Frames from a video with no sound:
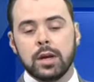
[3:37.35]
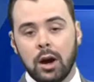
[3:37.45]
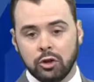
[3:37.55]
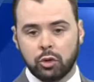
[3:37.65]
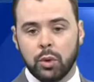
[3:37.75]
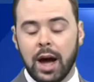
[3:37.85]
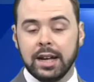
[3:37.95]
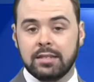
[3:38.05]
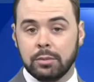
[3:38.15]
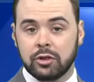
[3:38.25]
are
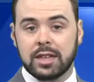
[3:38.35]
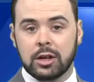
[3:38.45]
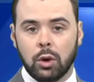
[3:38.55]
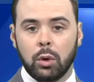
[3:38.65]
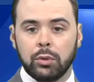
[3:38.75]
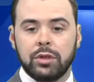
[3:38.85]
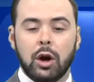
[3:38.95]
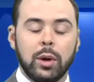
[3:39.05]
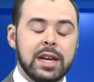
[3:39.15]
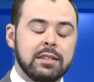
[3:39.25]
dry. Temperatures get cold,
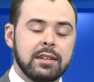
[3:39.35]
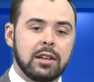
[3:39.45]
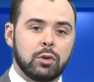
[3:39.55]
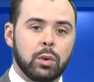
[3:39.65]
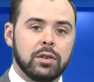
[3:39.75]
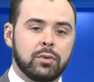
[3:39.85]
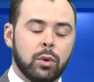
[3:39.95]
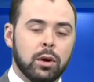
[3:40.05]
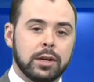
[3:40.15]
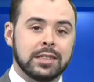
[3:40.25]
though, eighteen to
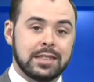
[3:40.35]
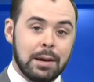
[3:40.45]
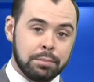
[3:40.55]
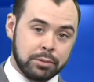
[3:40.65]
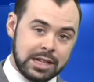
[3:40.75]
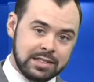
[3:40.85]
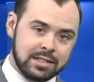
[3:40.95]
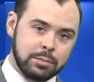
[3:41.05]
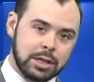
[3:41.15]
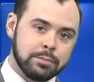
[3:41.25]
twenty-four, because that breeze is
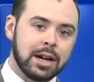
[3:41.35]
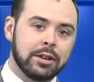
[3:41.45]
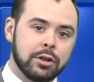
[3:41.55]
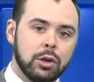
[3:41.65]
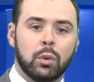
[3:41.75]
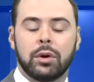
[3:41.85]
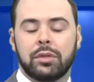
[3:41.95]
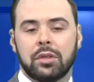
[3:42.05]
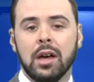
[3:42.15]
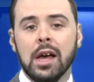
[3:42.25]
going to be coming out of the
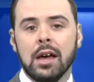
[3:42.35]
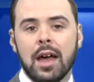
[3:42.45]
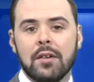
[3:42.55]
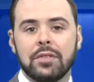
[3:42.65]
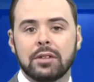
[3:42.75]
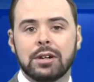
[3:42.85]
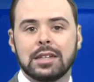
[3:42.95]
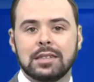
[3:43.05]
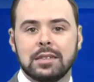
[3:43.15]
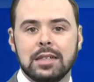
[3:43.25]
north. And for the
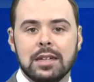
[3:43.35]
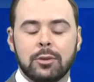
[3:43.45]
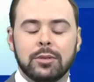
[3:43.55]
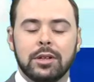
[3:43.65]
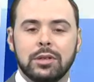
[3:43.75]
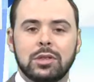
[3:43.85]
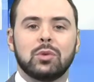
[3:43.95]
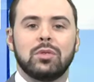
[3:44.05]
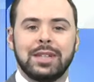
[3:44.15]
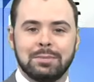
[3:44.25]
rest of the twenty-two
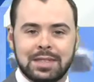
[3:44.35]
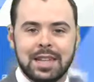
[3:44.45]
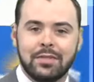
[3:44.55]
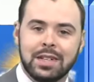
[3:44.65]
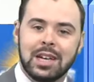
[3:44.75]
Storm Team seven-day